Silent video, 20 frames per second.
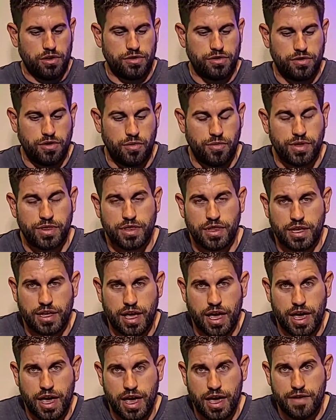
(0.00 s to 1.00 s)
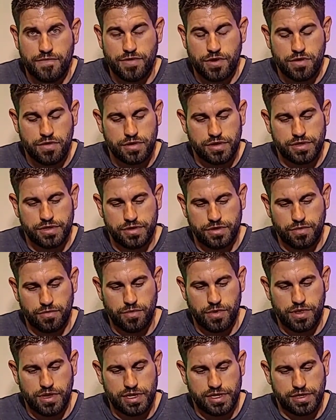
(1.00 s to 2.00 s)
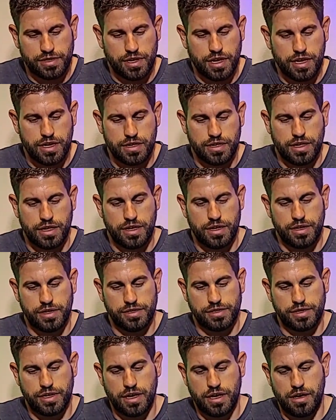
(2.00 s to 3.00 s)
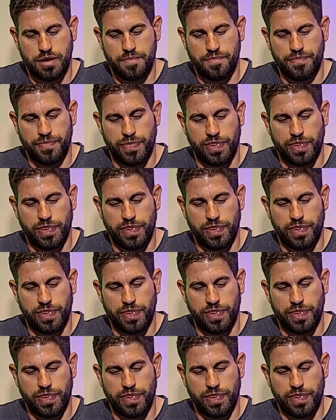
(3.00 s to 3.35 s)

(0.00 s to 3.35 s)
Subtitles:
So one thing I have noticed with this light is the